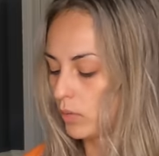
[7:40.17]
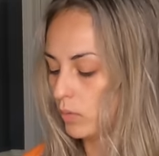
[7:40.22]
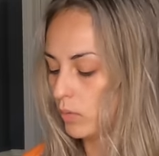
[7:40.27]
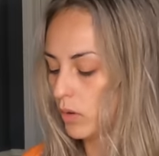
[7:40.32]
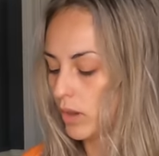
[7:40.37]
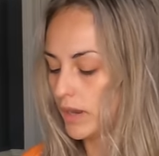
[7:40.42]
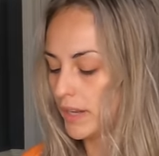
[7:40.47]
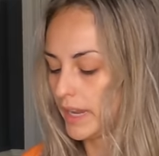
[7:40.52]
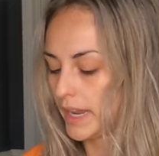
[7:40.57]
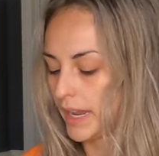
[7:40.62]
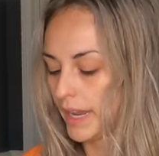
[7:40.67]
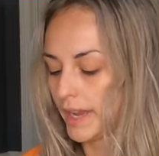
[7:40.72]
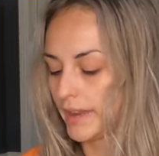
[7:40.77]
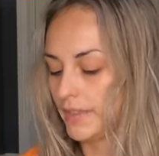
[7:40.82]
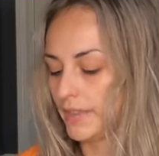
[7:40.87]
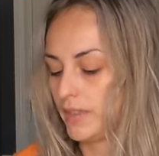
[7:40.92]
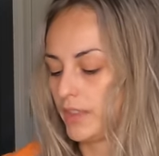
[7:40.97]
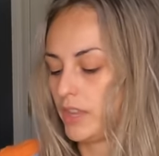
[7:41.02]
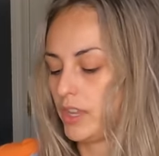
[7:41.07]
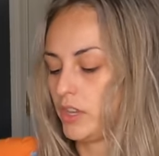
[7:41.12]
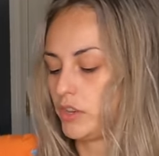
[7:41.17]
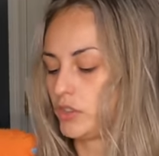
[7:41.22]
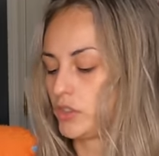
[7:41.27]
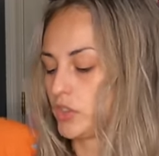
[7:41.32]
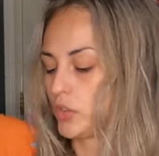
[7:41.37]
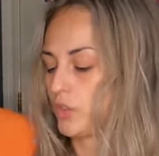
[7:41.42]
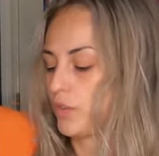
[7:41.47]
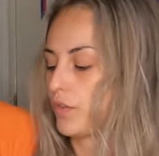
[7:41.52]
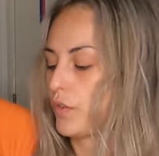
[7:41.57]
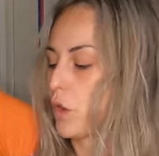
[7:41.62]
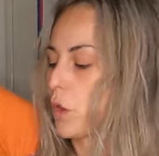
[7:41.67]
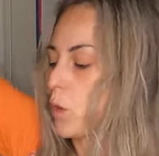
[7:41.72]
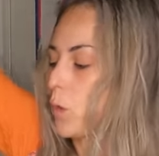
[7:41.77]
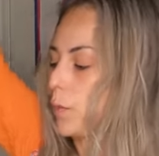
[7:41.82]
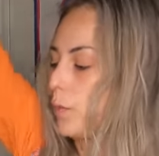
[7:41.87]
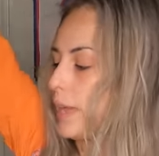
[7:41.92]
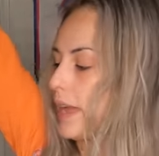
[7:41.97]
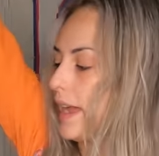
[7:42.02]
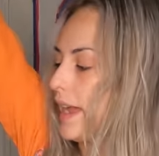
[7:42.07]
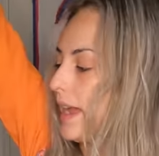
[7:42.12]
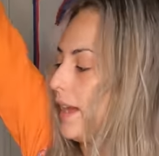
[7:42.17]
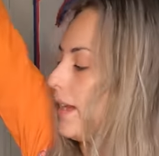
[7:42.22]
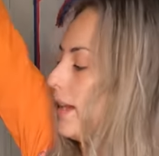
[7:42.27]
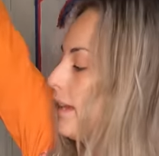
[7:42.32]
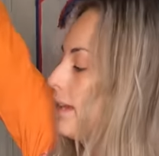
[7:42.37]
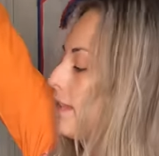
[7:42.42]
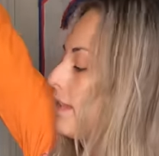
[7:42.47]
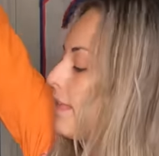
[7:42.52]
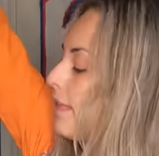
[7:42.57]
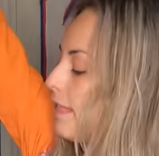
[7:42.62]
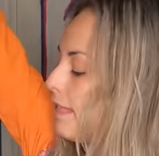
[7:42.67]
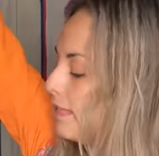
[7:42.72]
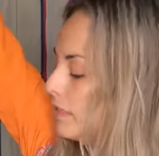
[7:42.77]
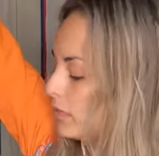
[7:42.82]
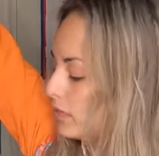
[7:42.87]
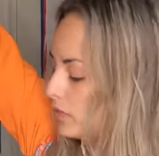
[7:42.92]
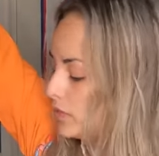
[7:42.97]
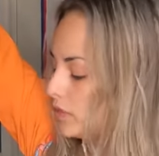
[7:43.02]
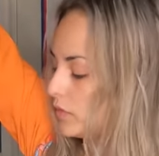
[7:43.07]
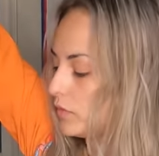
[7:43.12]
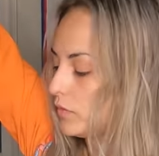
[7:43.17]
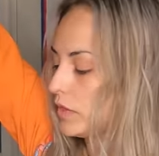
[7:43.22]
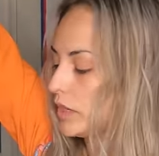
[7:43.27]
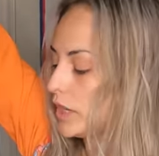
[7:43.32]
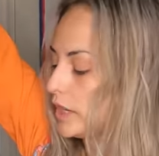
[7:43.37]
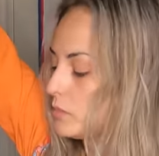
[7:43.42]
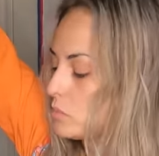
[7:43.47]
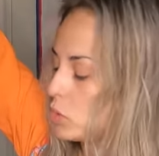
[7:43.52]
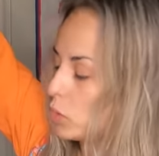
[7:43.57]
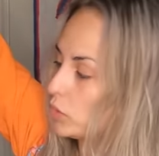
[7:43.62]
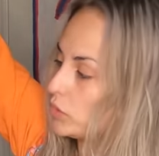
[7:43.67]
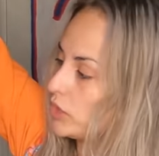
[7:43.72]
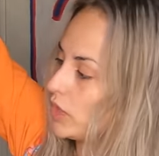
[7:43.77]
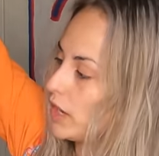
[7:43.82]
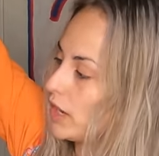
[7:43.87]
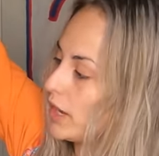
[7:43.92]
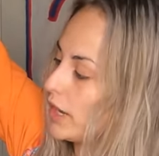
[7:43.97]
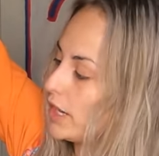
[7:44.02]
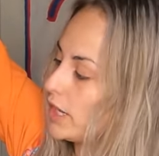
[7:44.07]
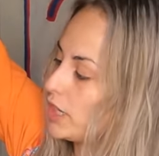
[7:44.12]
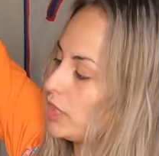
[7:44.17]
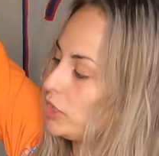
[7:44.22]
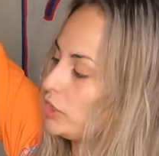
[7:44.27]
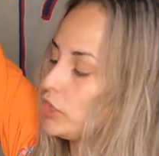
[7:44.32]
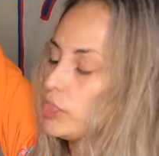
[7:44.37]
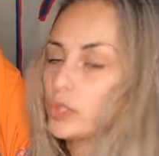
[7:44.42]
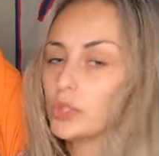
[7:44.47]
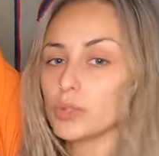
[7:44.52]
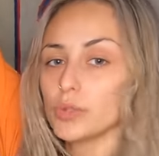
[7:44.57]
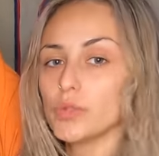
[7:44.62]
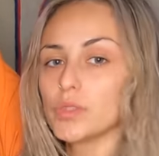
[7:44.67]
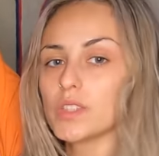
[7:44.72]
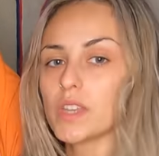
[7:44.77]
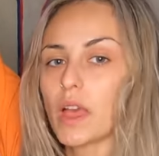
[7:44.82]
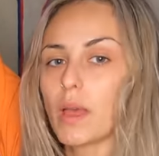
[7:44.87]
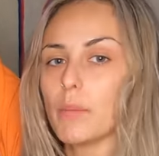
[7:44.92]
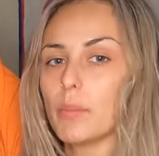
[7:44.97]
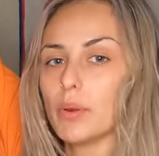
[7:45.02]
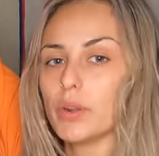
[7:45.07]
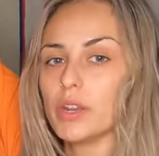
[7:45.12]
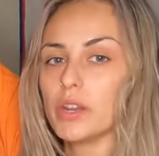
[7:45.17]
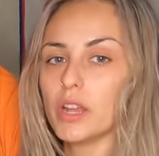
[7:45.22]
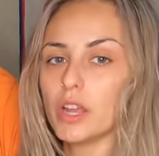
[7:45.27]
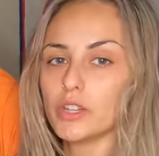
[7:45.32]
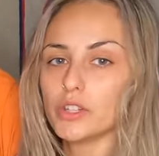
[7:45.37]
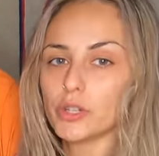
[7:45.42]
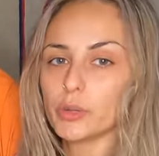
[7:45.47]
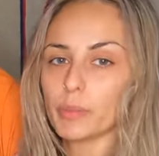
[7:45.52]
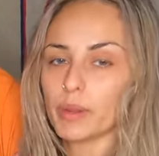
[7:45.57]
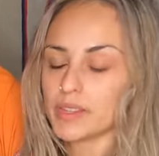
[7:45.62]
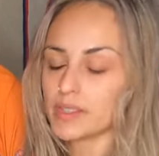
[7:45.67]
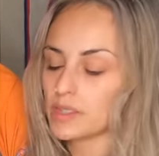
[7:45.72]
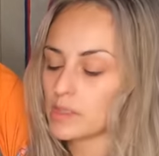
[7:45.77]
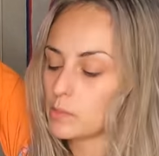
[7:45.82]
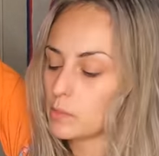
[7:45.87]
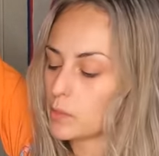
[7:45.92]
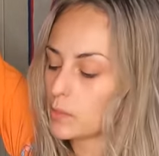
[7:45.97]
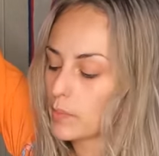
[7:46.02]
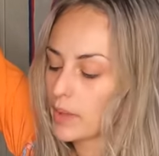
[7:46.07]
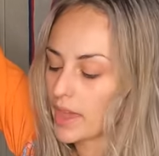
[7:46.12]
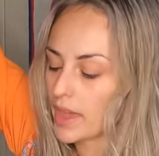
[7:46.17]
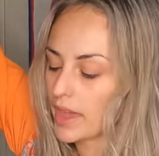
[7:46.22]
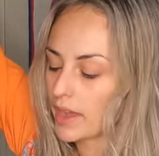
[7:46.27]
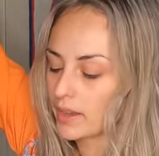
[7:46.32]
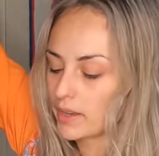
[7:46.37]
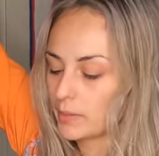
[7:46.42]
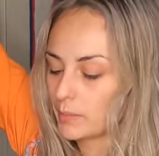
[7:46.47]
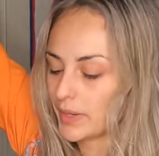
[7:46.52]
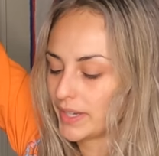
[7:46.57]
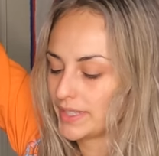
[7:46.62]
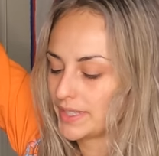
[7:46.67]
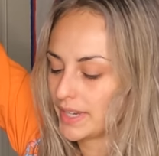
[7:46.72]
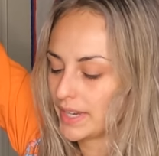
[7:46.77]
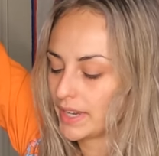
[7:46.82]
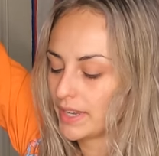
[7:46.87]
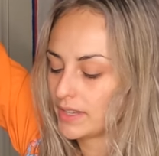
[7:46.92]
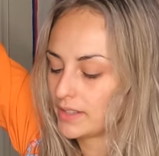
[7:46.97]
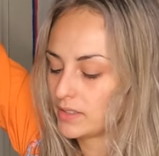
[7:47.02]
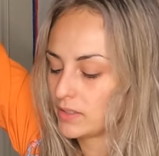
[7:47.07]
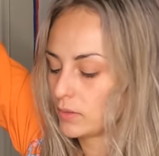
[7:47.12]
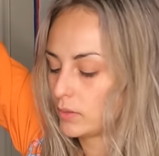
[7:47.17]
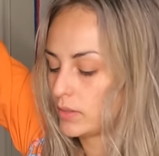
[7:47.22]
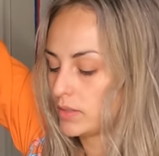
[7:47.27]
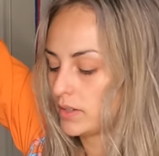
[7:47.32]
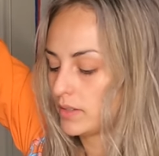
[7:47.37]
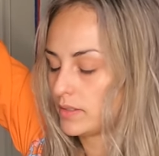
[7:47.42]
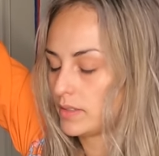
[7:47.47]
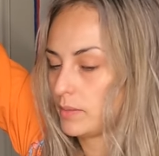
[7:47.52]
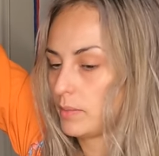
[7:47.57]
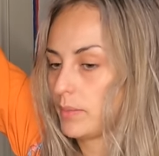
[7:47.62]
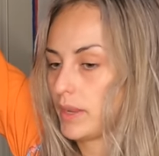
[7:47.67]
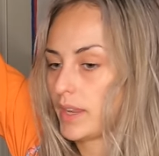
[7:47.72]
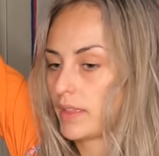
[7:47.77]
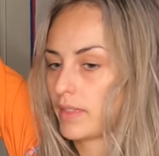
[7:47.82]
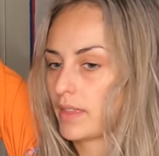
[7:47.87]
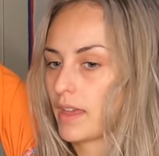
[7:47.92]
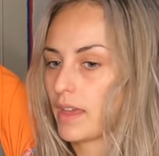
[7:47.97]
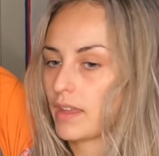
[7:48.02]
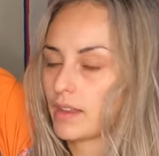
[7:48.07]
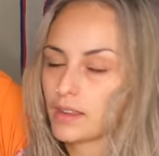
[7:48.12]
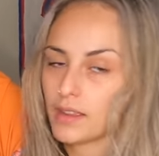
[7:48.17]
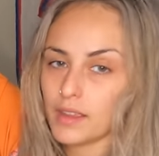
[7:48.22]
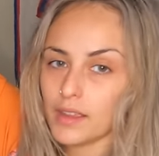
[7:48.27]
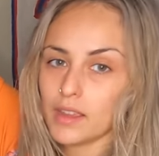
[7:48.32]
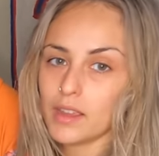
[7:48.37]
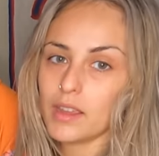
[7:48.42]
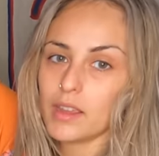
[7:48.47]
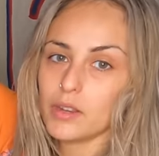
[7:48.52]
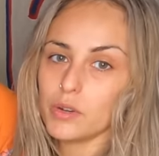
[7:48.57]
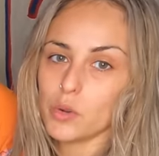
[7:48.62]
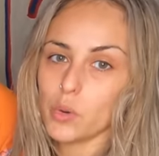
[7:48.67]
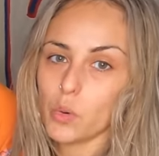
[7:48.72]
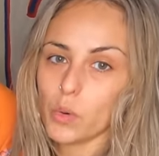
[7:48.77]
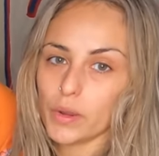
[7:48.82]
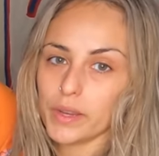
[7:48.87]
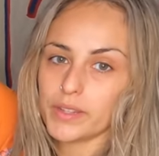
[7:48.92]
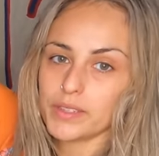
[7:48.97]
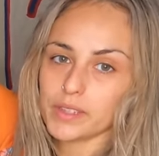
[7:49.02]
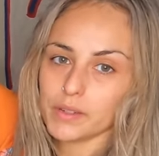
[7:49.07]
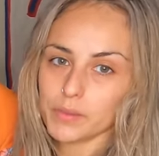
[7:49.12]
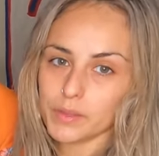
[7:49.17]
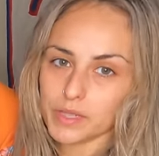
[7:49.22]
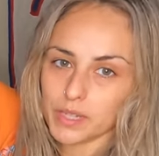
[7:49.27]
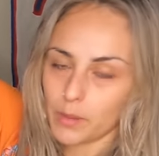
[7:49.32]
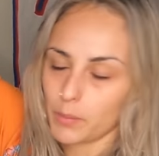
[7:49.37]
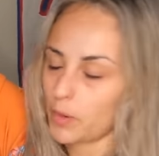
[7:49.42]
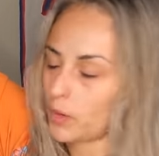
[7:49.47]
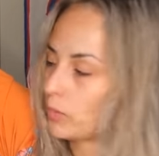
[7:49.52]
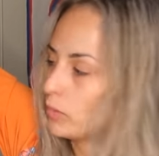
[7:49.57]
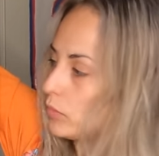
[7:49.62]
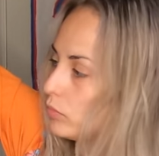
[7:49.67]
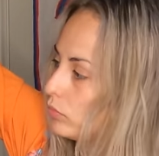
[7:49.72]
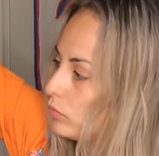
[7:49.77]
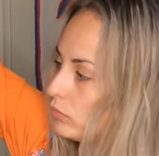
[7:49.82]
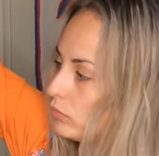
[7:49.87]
1 8 inch foam pad. This is very multi-use. I put it under my sleeping pad in my tent so it doesn't make that noise every time I